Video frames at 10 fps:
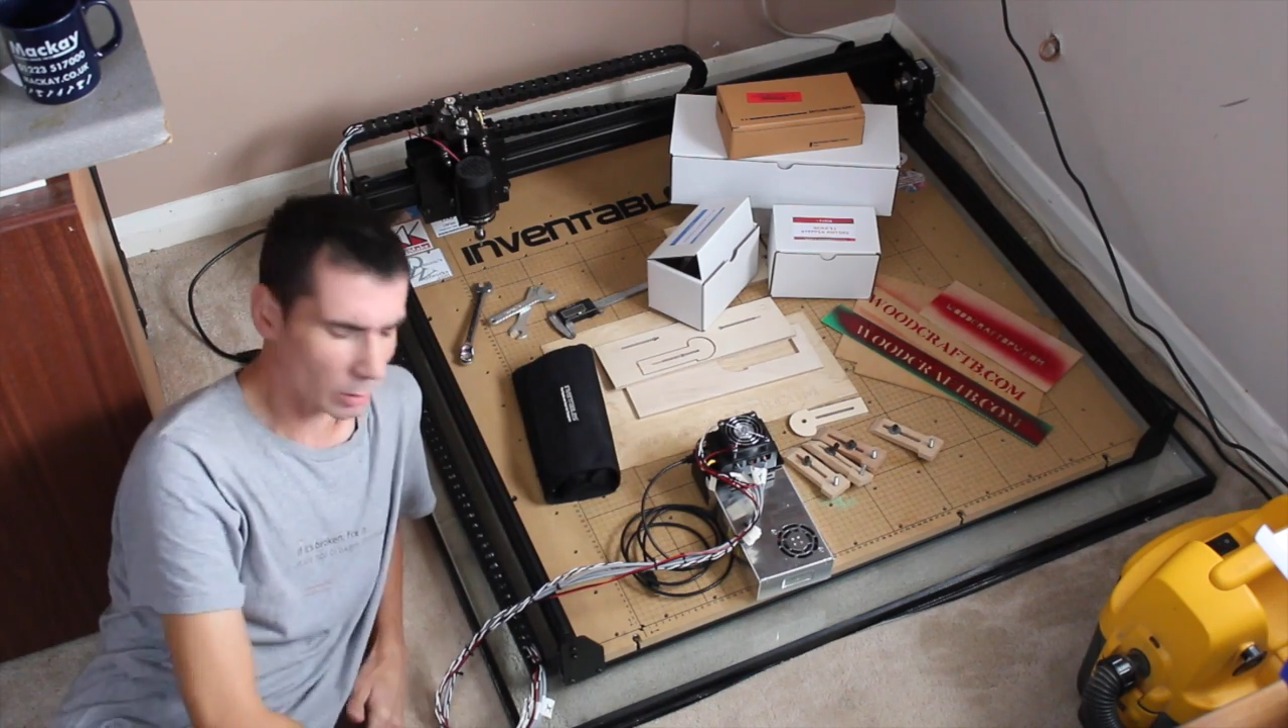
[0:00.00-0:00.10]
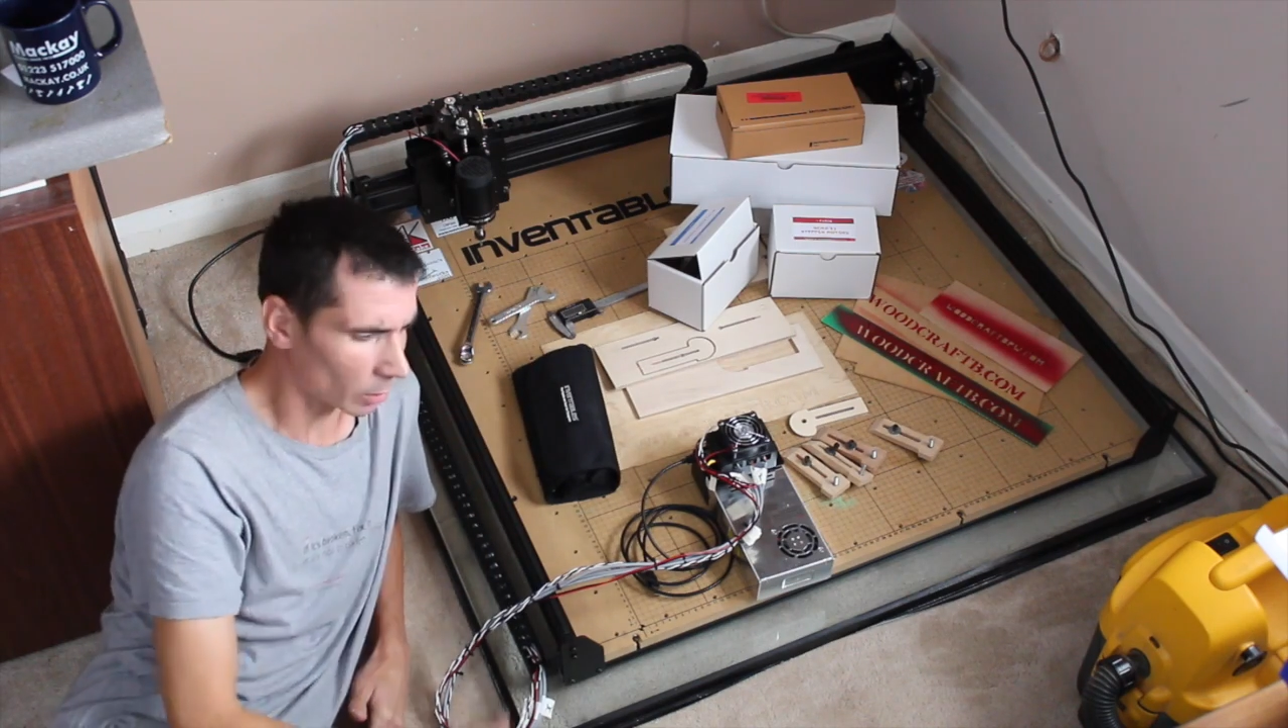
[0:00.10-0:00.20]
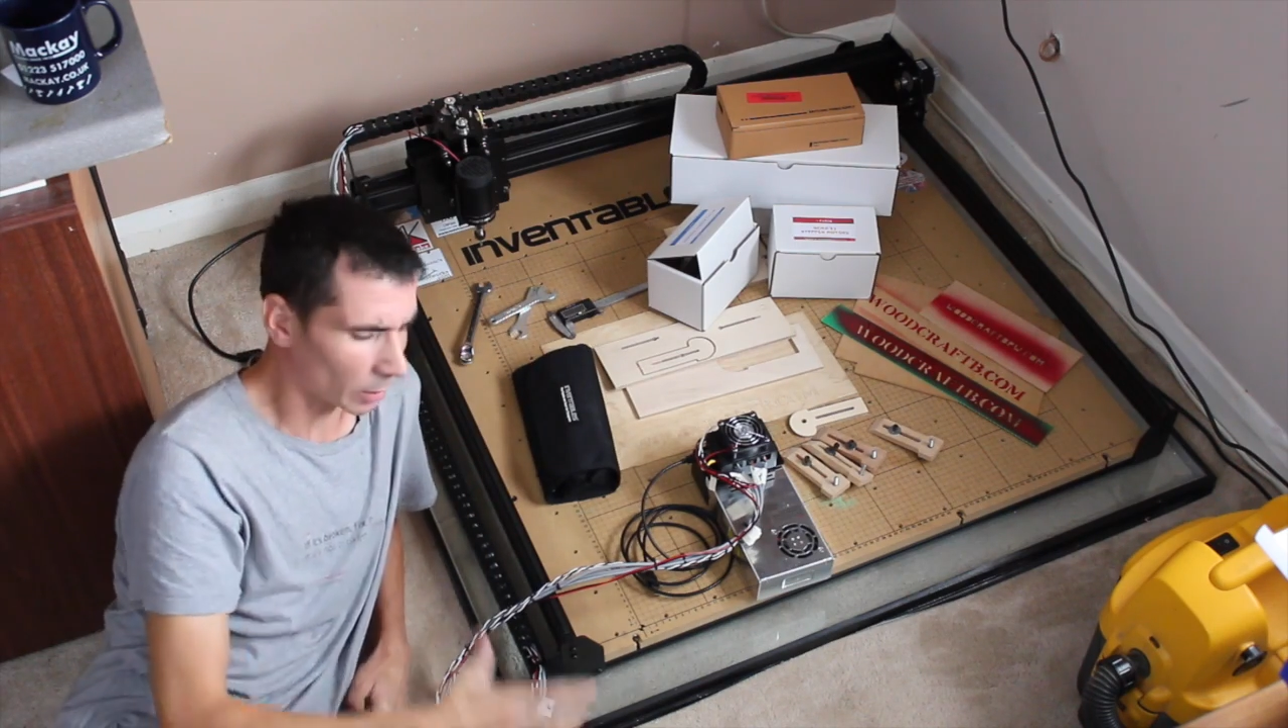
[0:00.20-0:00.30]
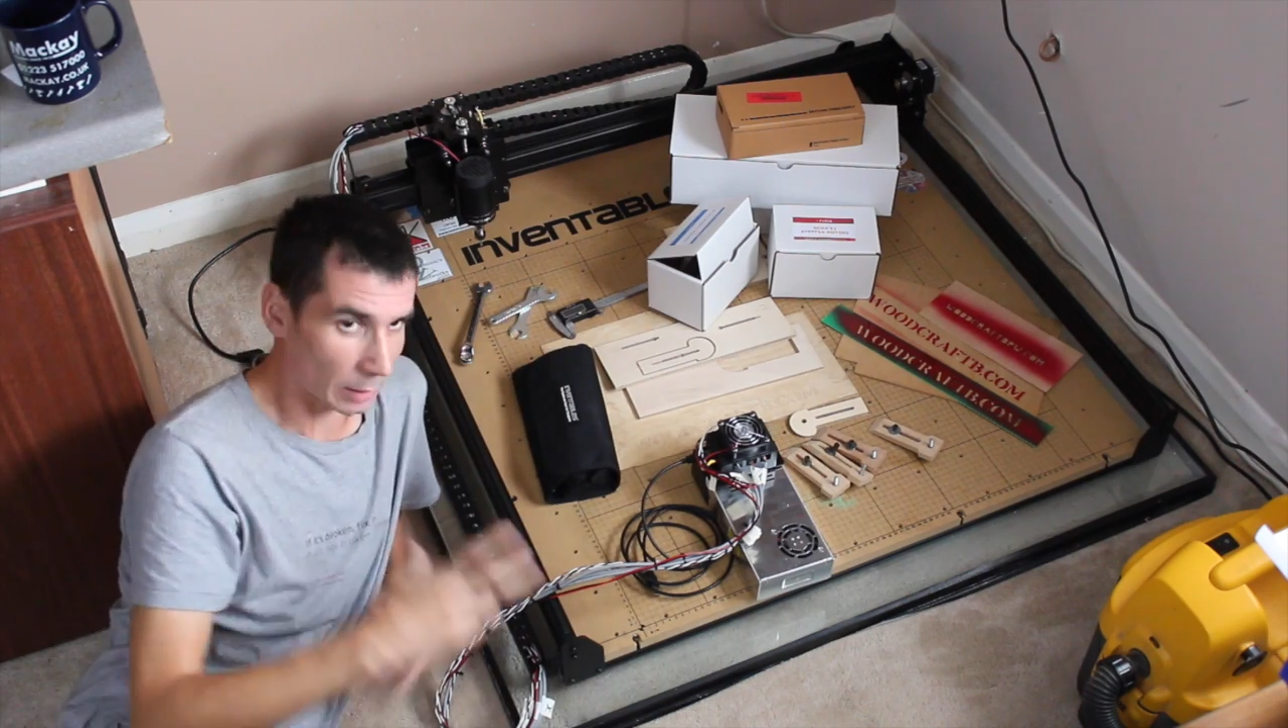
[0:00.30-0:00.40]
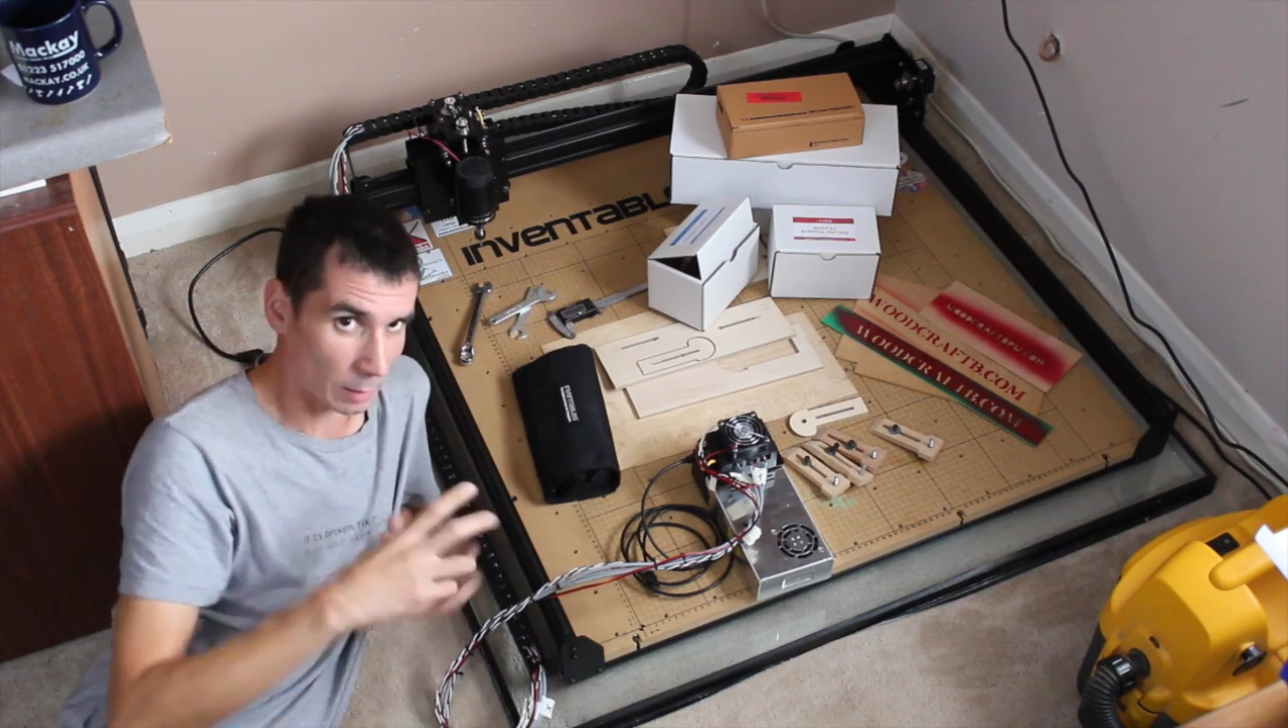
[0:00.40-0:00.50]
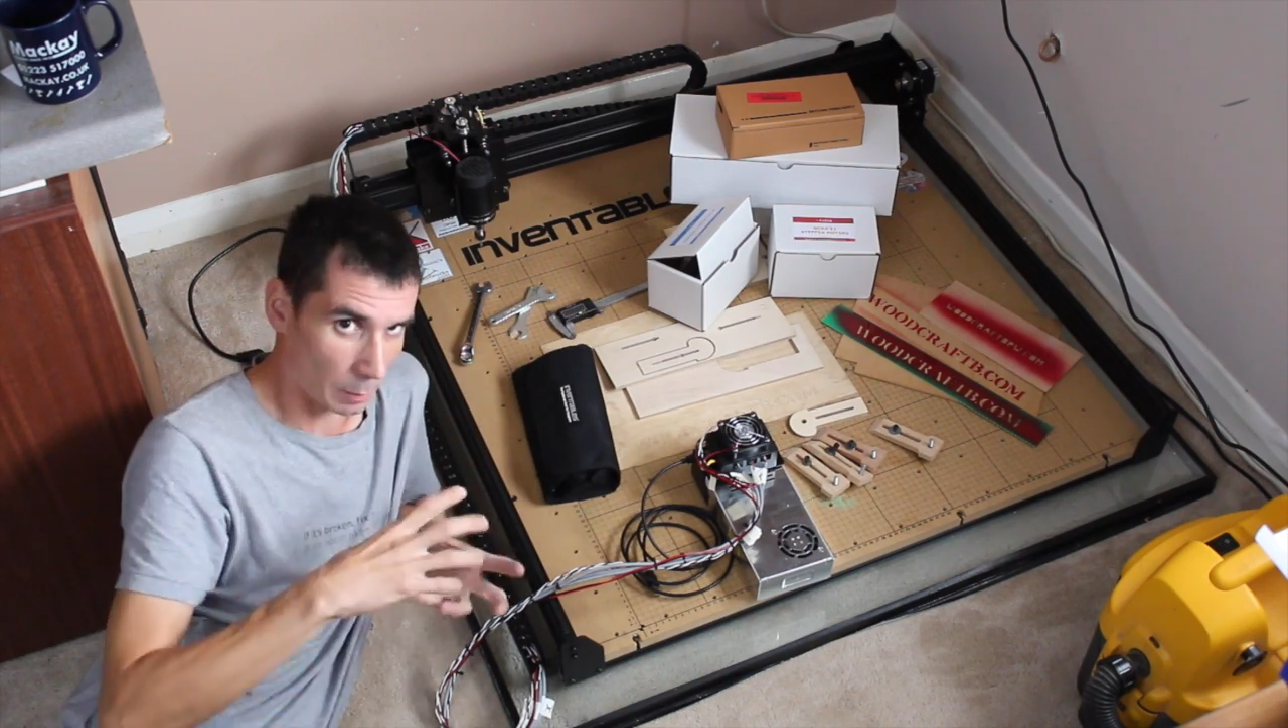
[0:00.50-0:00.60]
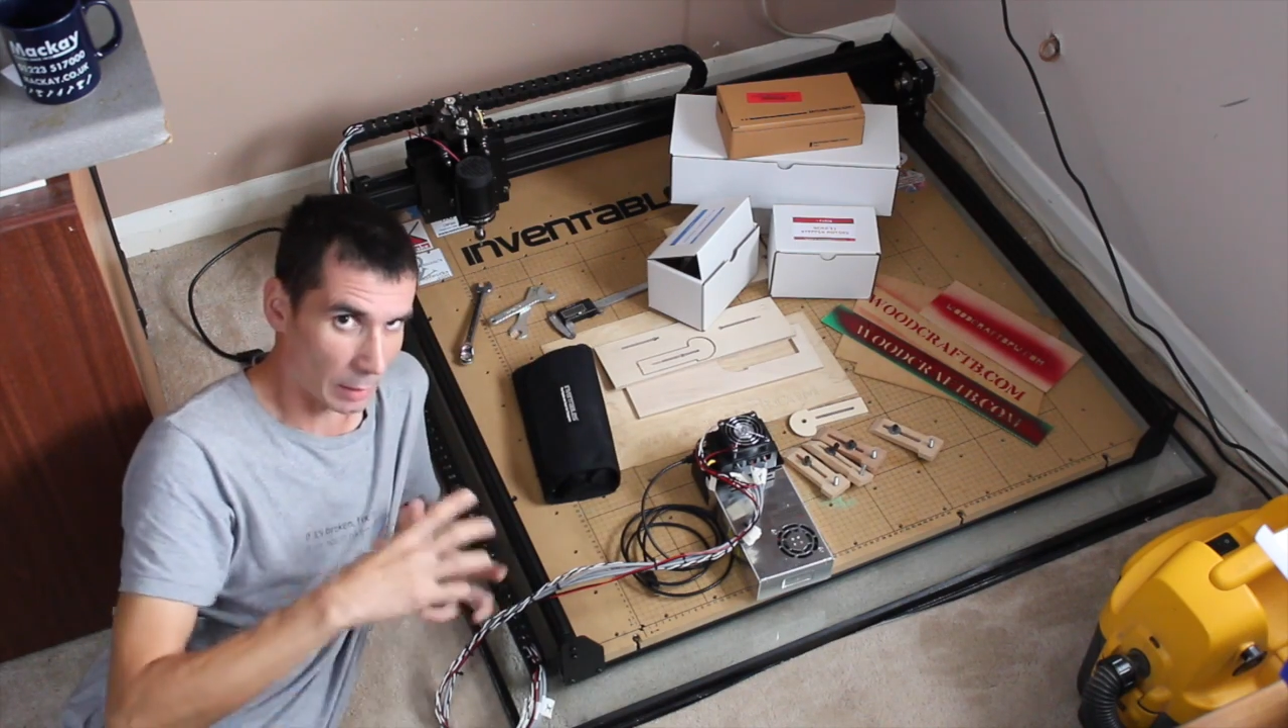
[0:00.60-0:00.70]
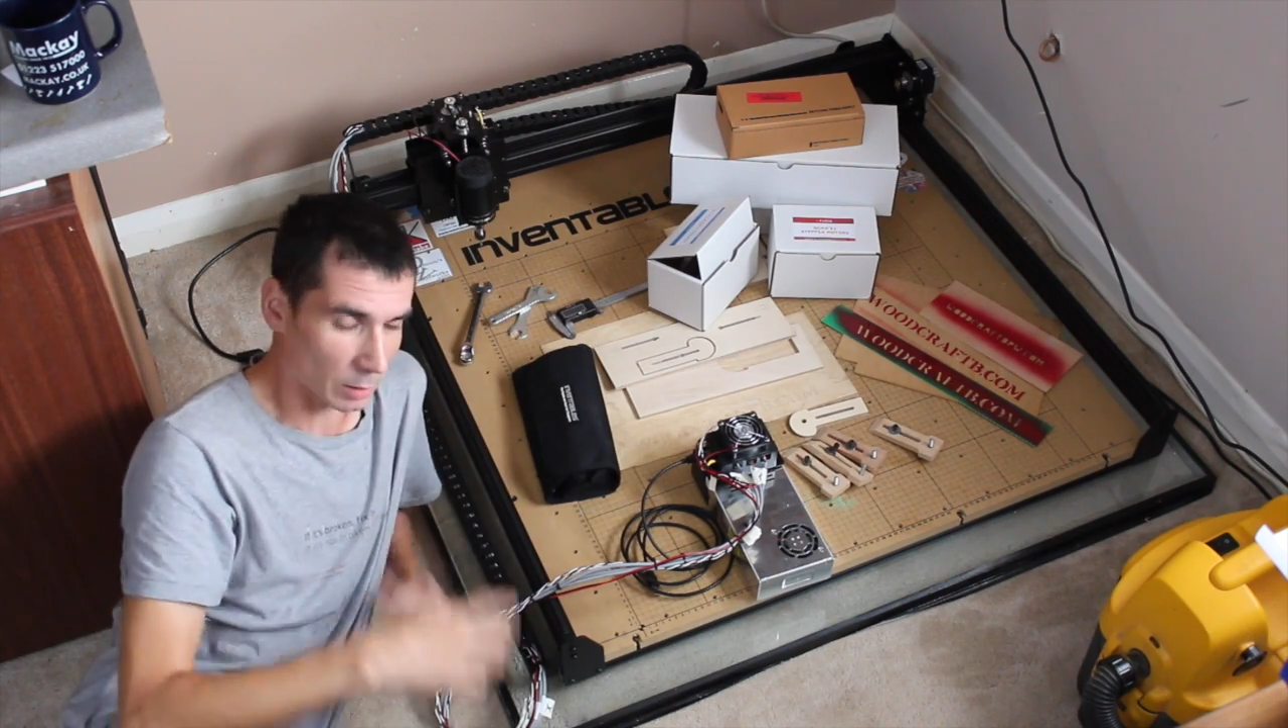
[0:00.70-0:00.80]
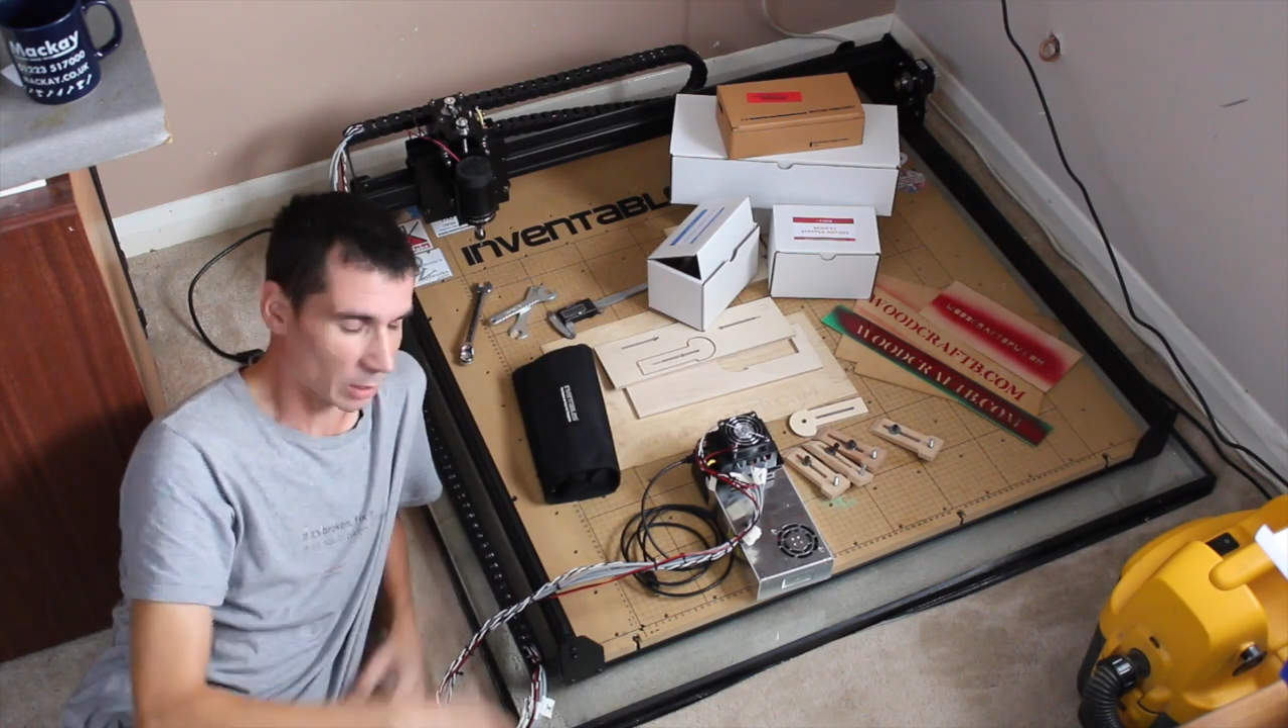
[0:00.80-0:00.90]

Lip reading: It's got the bigger